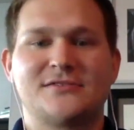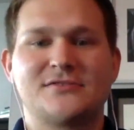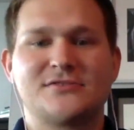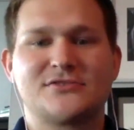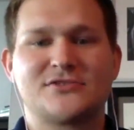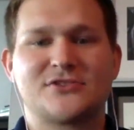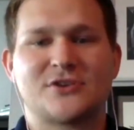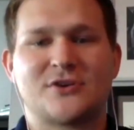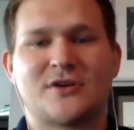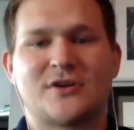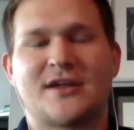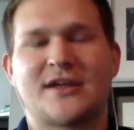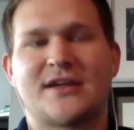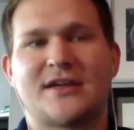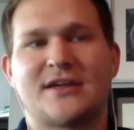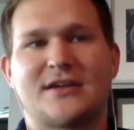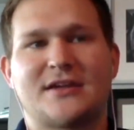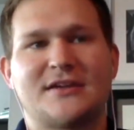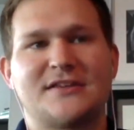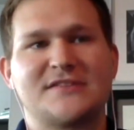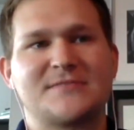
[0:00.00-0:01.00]
So, and I
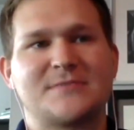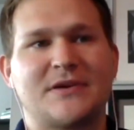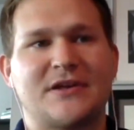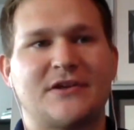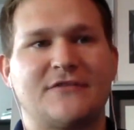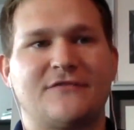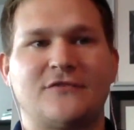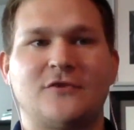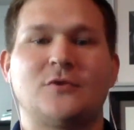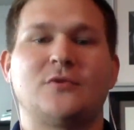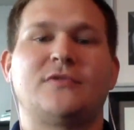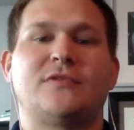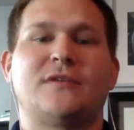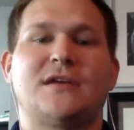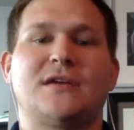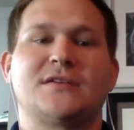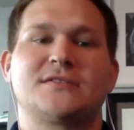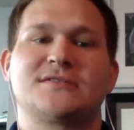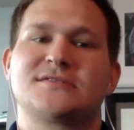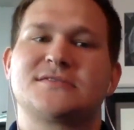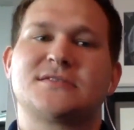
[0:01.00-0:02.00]
can explain a few
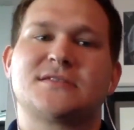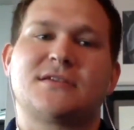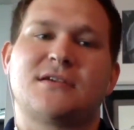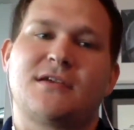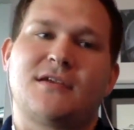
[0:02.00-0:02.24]
things.